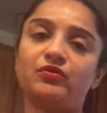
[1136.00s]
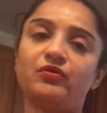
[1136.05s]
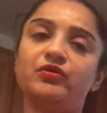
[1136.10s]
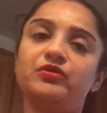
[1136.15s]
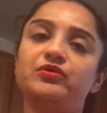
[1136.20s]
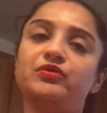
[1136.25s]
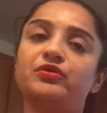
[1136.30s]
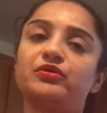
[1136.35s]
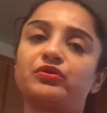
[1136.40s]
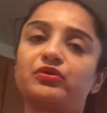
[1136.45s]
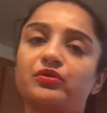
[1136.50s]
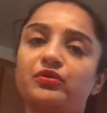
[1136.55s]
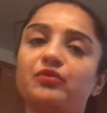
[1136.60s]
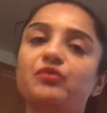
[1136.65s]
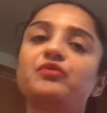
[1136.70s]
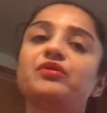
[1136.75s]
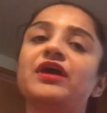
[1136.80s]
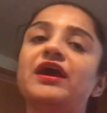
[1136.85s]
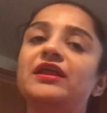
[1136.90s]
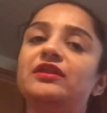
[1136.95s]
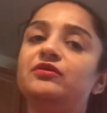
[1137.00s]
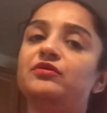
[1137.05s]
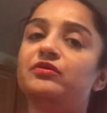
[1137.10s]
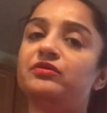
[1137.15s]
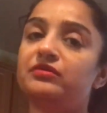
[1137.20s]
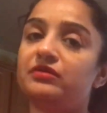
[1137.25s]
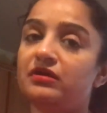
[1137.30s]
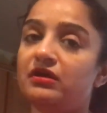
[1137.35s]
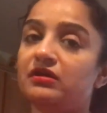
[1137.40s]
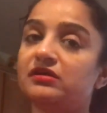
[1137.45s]
on your throat and your
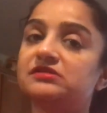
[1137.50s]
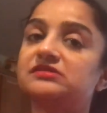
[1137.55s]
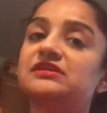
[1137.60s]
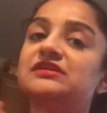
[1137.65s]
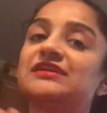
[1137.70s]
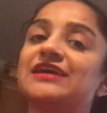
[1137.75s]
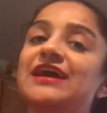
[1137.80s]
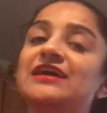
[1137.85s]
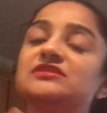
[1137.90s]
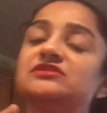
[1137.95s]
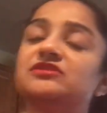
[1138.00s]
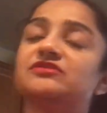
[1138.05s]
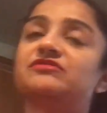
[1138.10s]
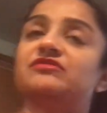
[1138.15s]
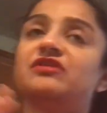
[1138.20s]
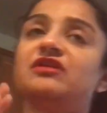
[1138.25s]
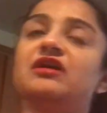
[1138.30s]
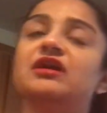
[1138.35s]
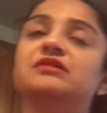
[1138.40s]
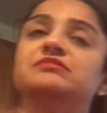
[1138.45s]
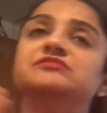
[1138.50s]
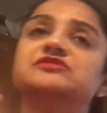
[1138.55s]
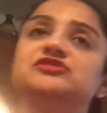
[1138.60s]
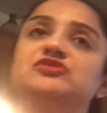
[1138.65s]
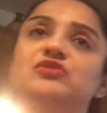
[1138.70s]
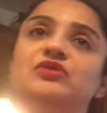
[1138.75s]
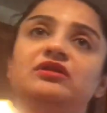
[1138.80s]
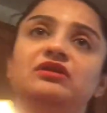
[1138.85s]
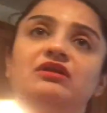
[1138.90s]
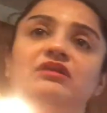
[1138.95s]
lungs. It kind of calms
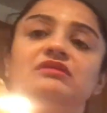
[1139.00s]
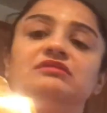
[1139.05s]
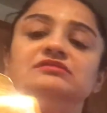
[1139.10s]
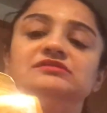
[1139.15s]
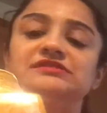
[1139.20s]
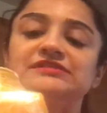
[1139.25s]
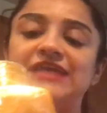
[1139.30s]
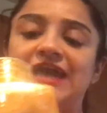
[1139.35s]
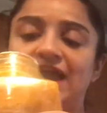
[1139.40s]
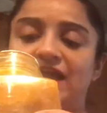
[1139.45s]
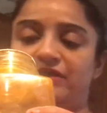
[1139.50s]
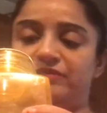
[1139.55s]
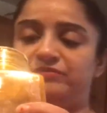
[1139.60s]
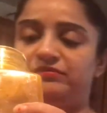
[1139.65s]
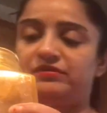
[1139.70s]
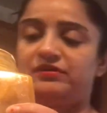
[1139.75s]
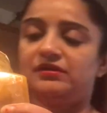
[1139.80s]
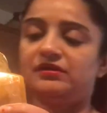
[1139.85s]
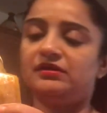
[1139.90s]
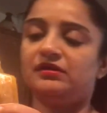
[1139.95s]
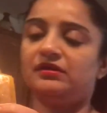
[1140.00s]
your lungs down.